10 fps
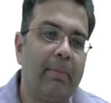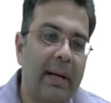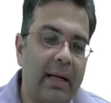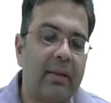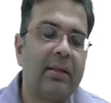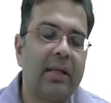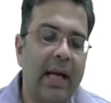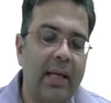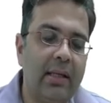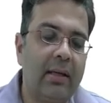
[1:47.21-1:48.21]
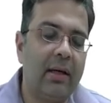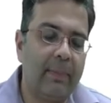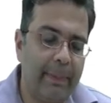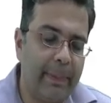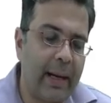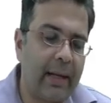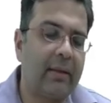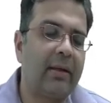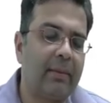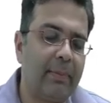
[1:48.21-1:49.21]
Patterson-Kelly uh,
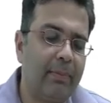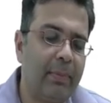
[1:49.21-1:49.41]
Patterson,